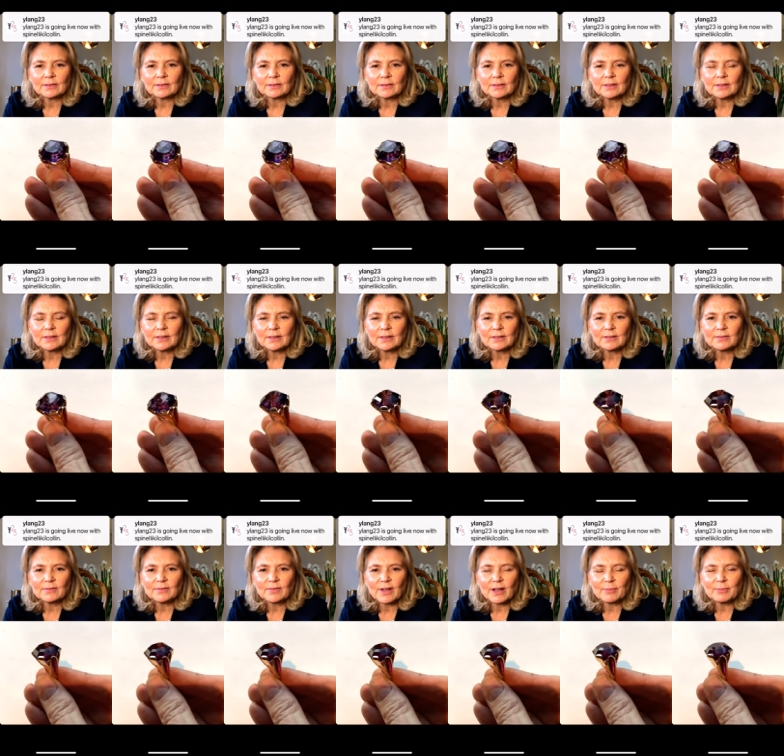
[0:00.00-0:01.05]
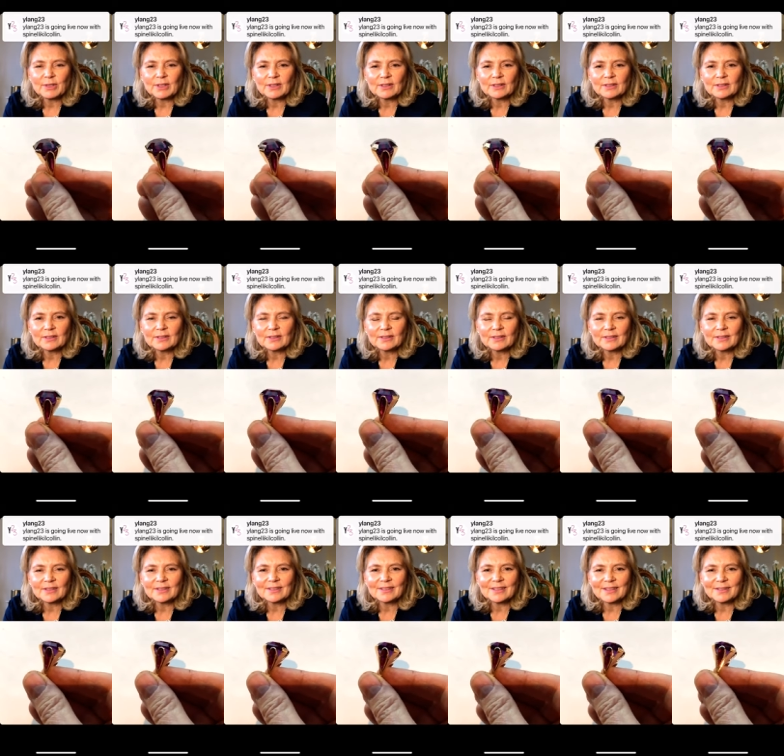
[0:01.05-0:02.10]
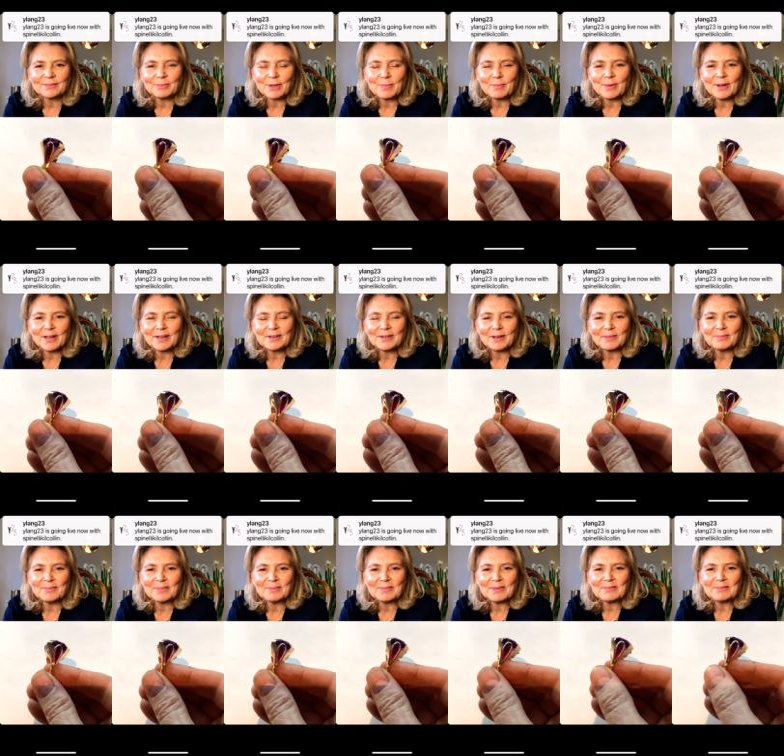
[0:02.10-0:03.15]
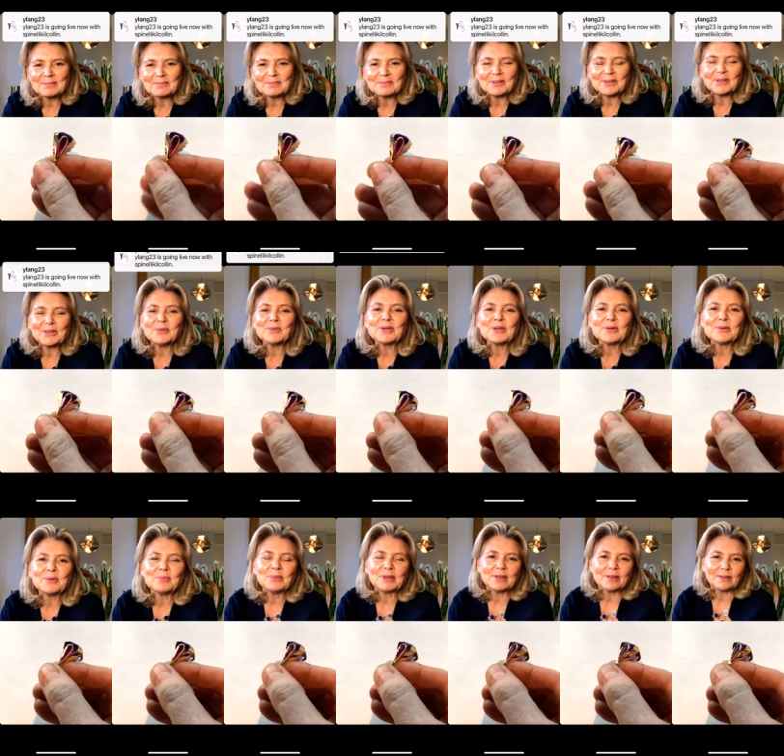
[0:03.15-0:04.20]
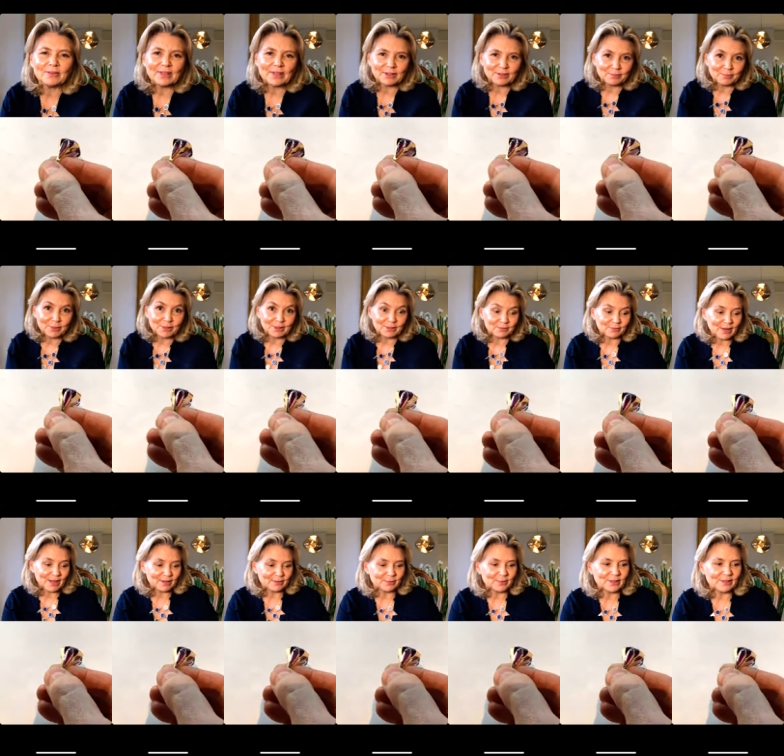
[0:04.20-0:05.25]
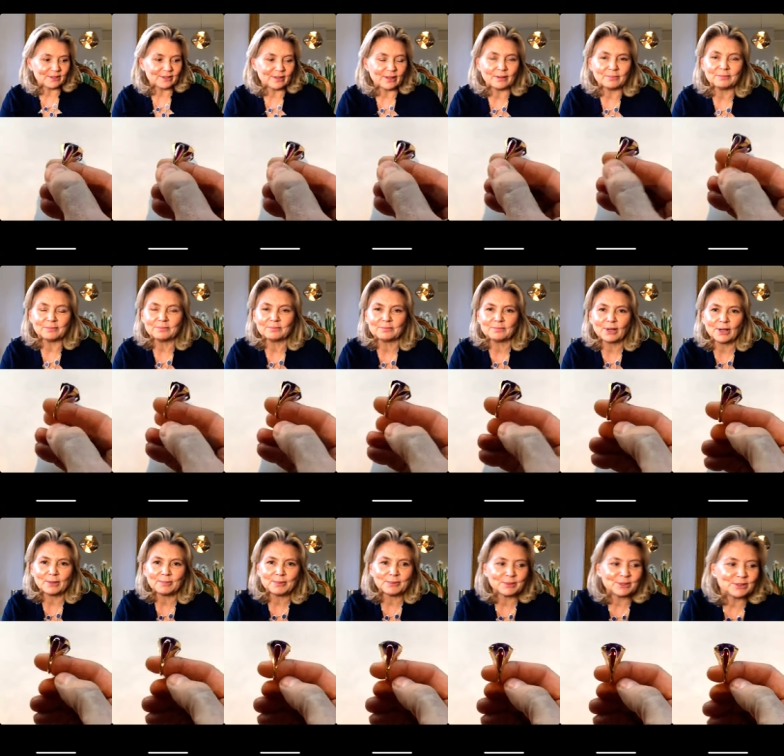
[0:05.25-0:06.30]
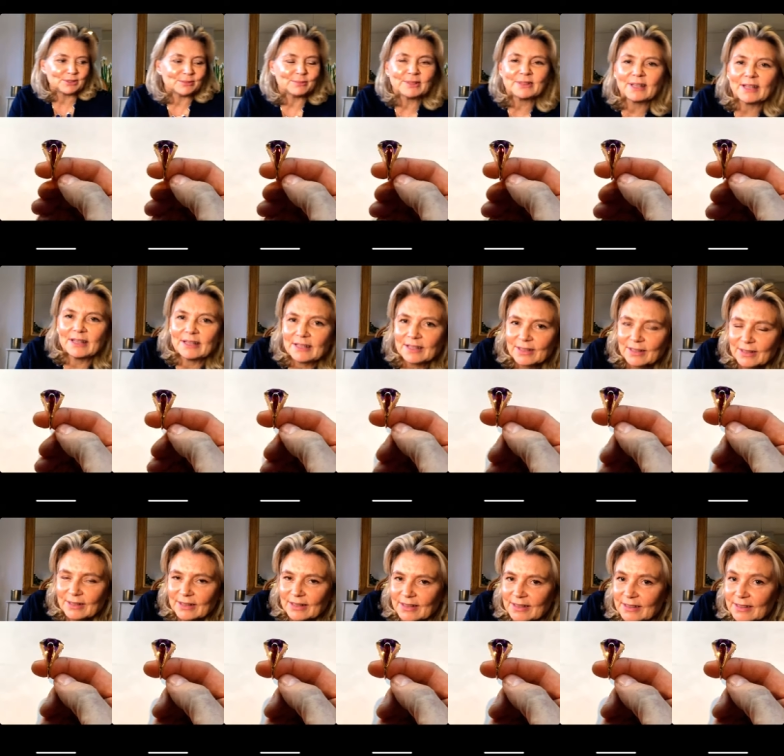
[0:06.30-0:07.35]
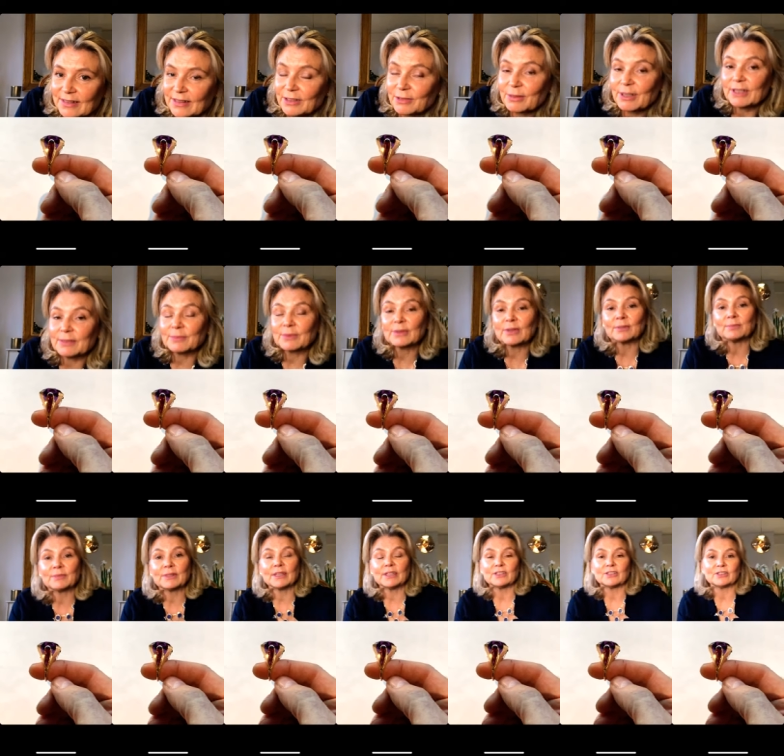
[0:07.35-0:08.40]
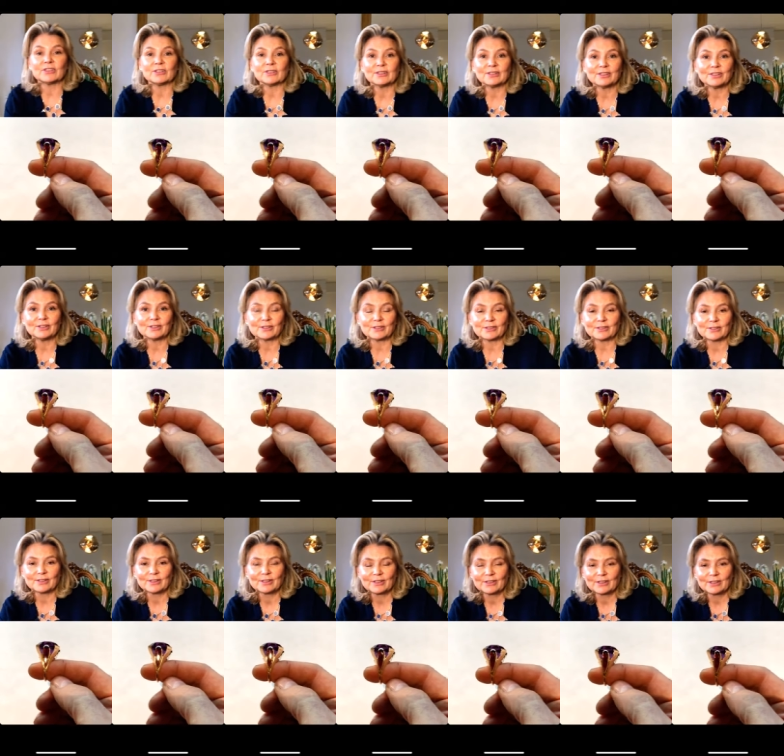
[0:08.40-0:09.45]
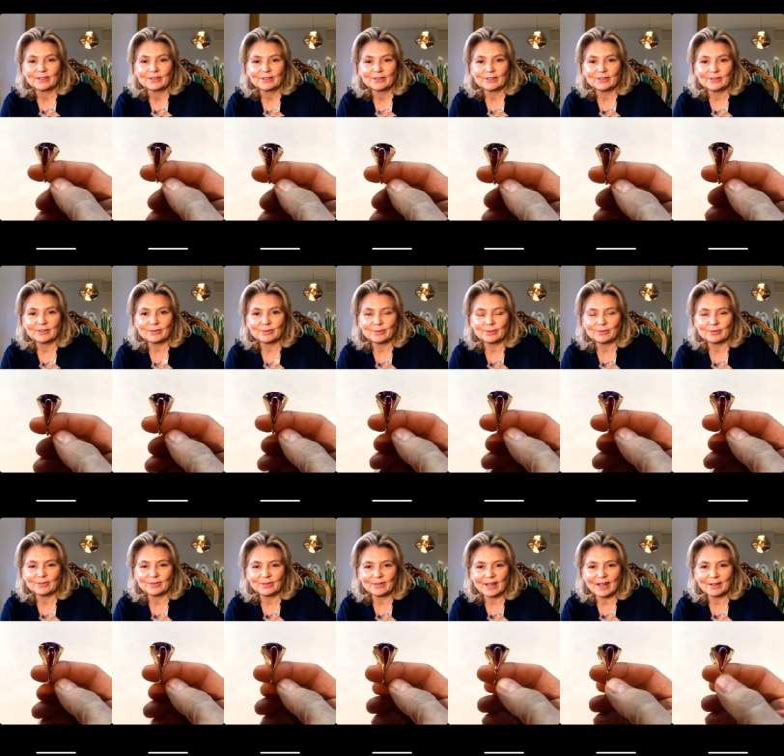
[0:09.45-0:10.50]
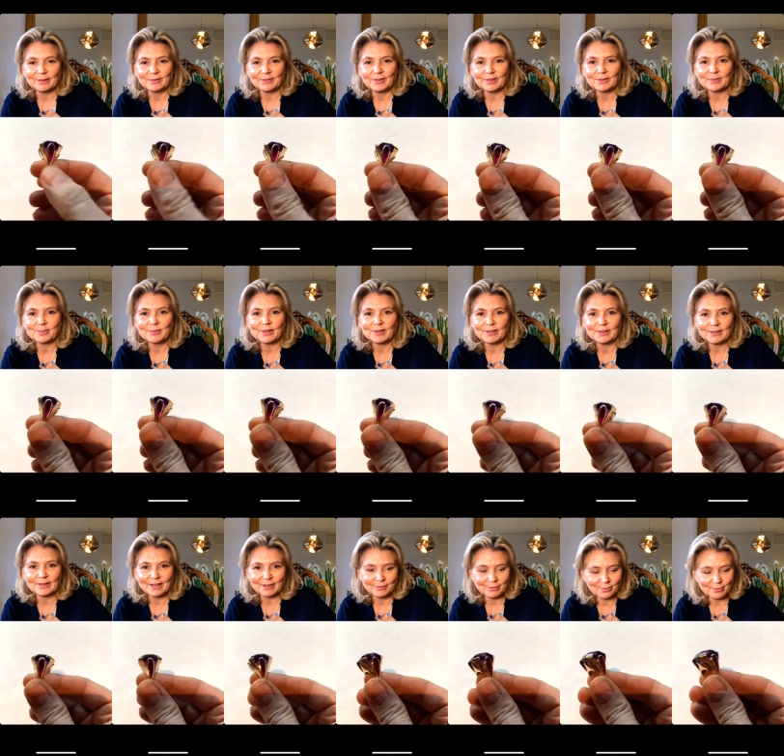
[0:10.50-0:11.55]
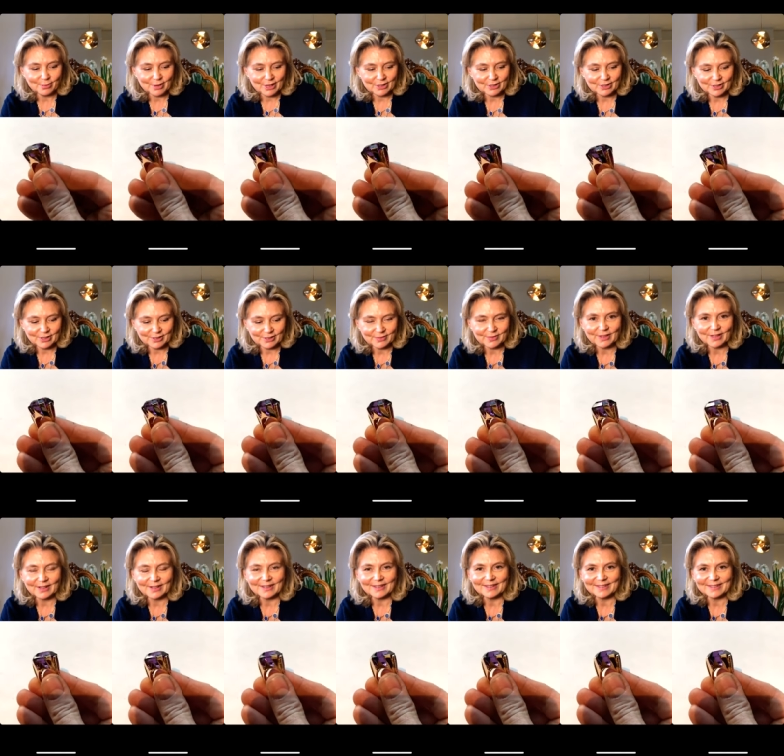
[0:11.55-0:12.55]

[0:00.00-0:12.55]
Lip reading: It is fabulous, but you wouldn't normally think of putting red with purple, would you? But that is an incredible combination. It looks just sort of out of this world. That richness of colour.